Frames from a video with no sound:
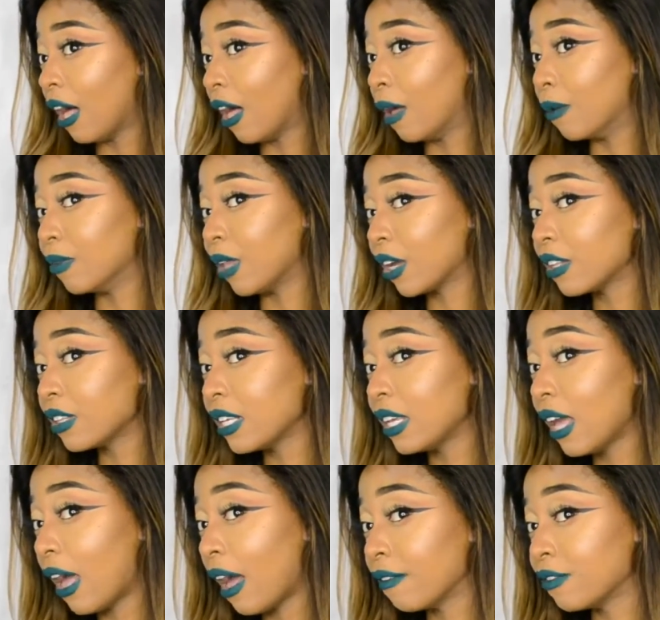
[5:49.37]

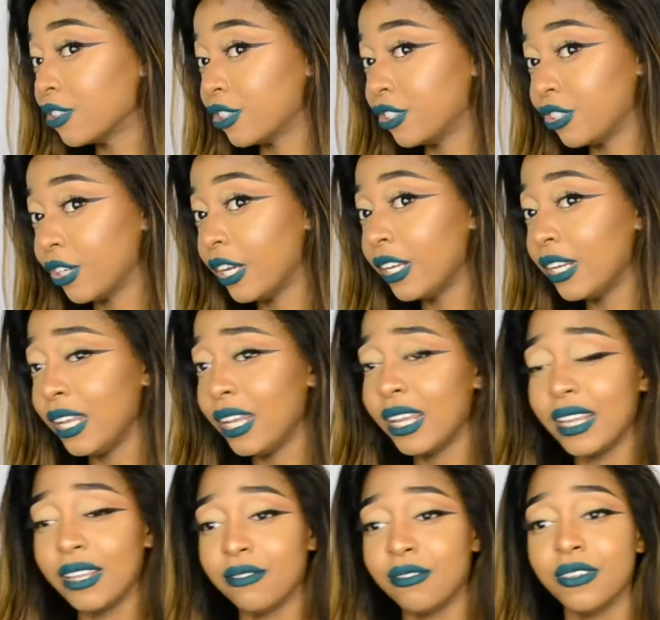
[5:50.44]
Luckily, after straightening,
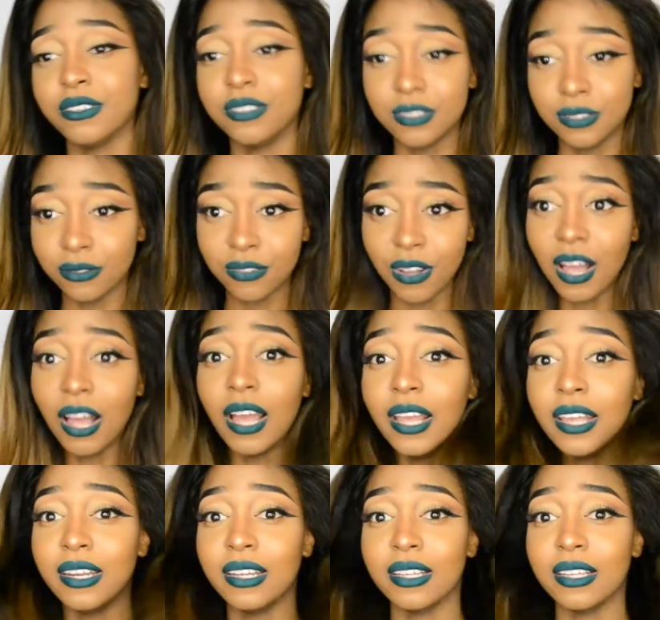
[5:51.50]
it feels fine.